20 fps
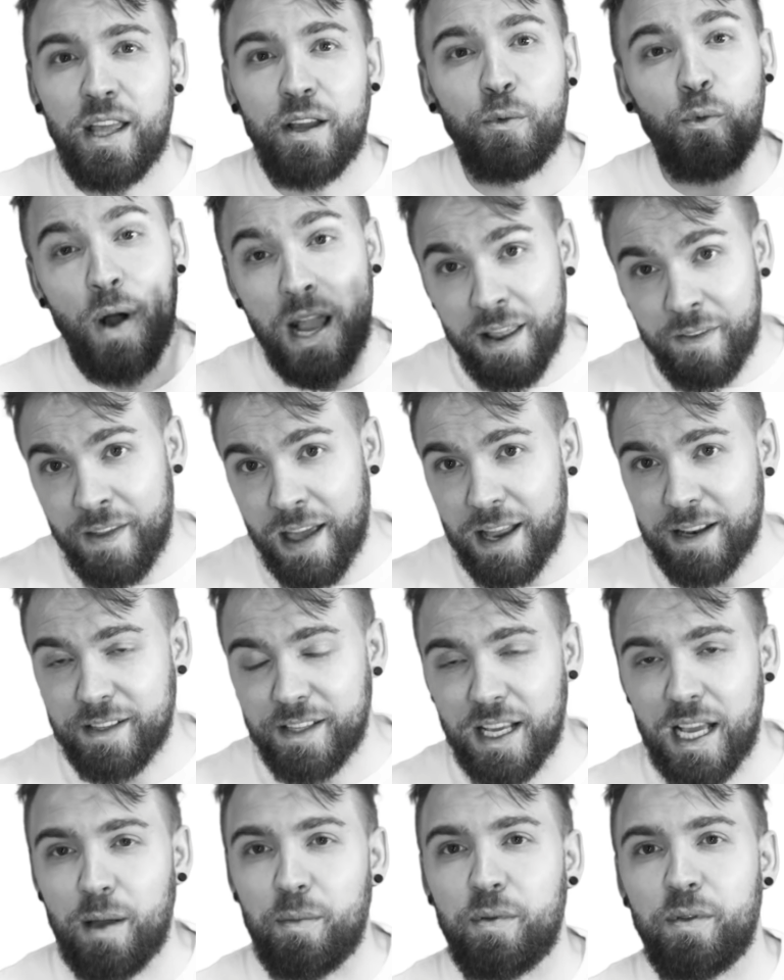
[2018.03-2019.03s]
when that
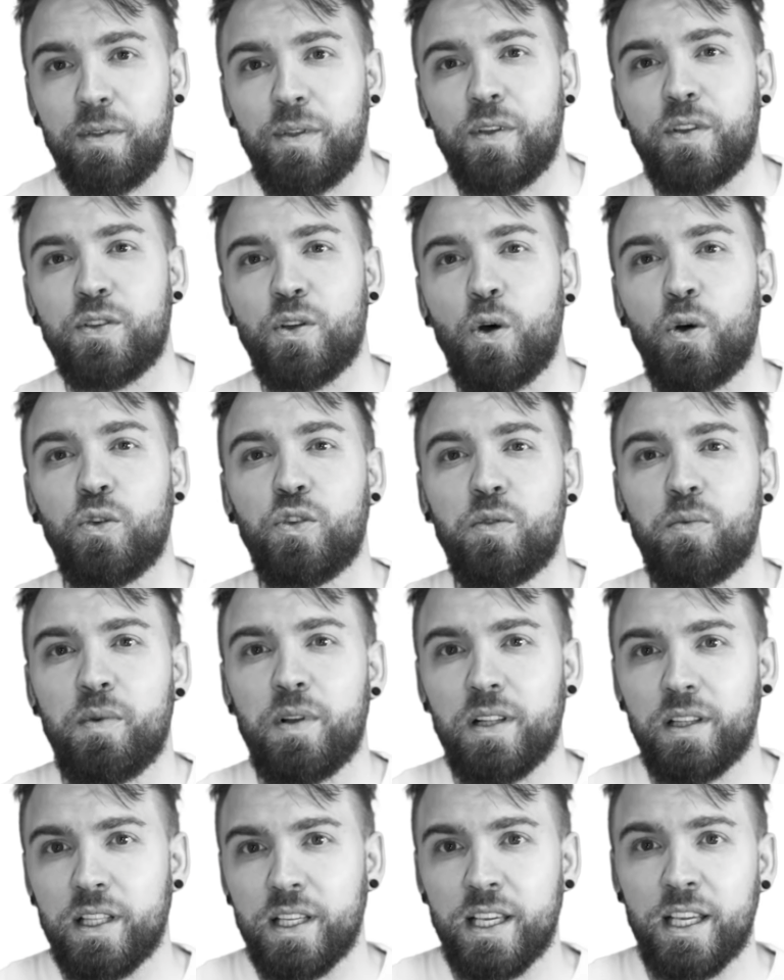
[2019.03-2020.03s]
depth is
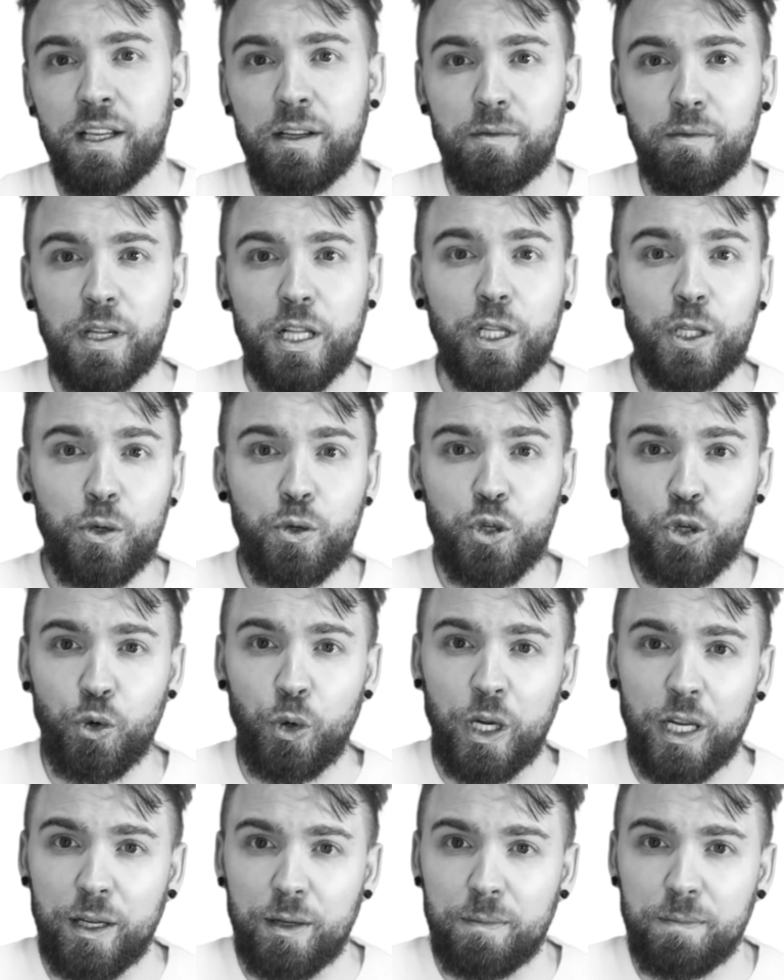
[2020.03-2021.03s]
ultimately
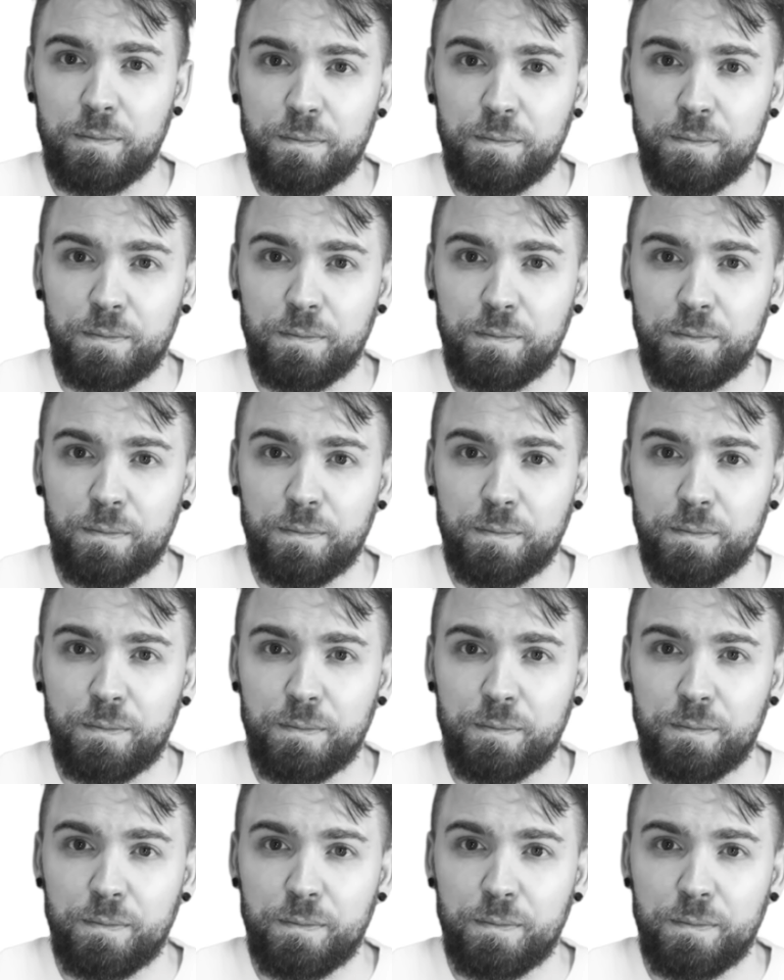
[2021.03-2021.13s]
illusory.